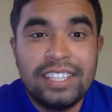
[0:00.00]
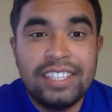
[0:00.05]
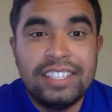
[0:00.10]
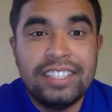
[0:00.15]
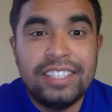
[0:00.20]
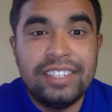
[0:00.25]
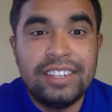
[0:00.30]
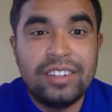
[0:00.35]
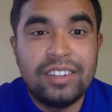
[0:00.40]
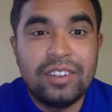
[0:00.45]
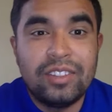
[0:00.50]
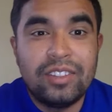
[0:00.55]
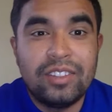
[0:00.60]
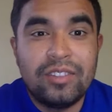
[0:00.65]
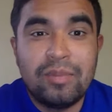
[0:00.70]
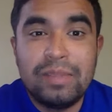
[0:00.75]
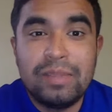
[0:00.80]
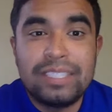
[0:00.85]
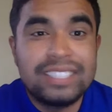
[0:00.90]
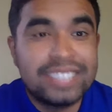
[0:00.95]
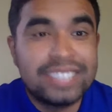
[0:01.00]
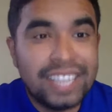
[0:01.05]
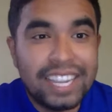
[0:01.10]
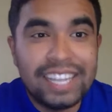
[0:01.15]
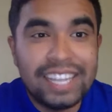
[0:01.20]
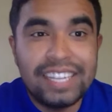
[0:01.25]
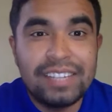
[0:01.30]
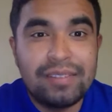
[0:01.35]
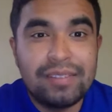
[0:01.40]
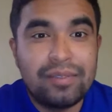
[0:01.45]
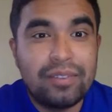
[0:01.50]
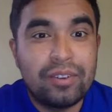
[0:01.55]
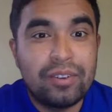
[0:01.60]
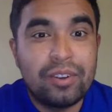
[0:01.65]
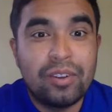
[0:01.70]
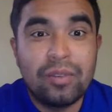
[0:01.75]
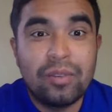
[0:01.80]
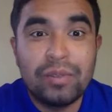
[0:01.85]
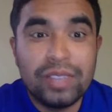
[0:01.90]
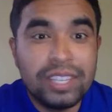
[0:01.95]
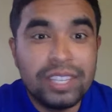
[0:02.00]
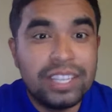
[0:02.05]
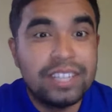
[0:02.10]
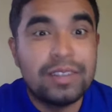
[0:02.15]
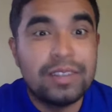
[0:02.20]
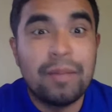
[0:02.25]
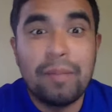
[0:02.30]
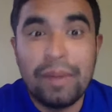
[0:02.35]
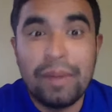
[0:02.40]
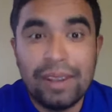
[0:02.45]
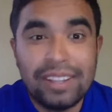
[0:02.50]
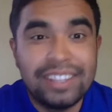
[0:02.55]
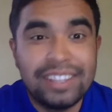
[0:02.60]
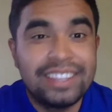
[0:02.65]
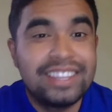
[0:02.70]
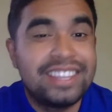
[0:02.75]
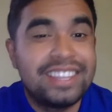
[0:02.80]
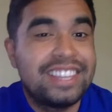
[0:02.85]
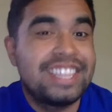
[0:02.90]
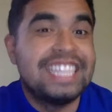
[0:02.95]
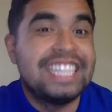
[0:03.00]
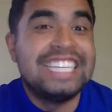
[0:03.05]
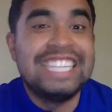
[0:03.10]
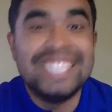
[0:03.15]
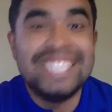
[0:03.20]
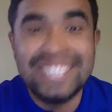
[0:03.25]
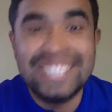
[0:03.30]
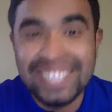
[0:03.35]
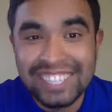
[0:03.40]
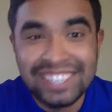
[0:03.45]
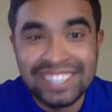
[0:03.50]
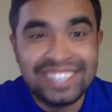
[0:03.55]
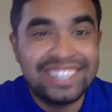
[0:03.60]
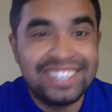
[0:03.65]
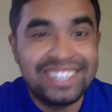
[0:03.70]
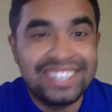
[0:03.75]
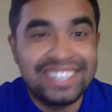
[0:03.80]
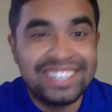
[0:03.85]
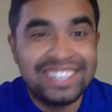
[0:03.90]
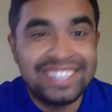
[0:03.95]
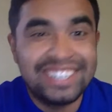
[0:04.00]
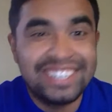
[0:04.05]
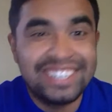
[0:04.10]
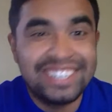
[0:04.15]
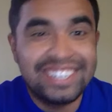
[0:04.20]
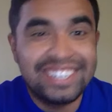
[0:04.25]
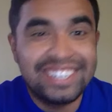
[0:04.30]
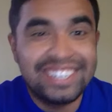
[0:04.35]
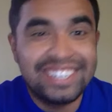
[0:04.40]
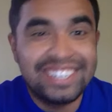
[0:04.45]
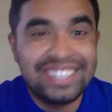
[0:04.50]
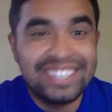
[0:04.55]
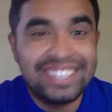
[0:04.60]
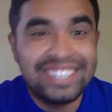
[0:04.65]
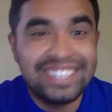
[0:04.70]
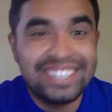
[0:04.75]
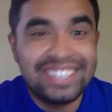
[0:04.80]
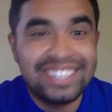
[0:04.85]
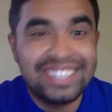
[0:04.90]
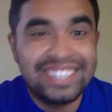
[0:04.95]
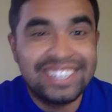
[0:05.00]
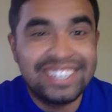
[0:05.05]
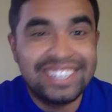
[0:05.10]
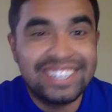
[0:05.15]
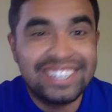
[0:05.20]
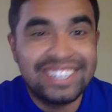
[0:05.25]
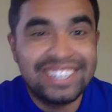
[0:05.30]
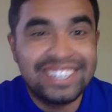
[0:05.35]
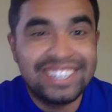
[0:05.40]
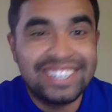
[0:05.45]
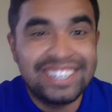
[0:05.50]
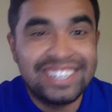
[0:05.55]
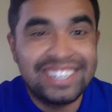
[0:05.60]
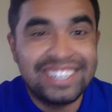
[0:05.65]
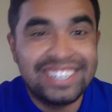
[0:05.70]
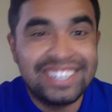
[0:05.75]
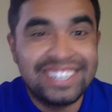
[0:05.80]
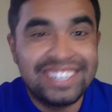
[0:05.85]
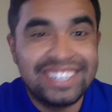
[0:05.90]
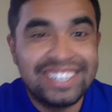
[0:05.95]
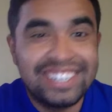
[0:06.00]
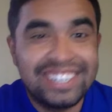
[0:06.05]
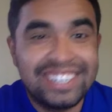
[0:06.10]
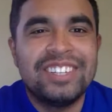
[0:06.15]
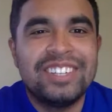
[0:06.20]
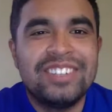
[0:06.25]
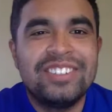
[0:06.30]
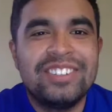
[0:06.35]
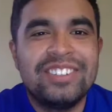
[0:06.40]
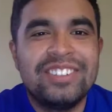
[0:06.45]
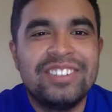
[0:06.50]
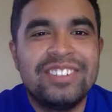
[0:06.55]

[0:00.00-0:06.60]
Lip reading: You've been saying it for a week, a month, a year that you're gonna get it done, and you don't.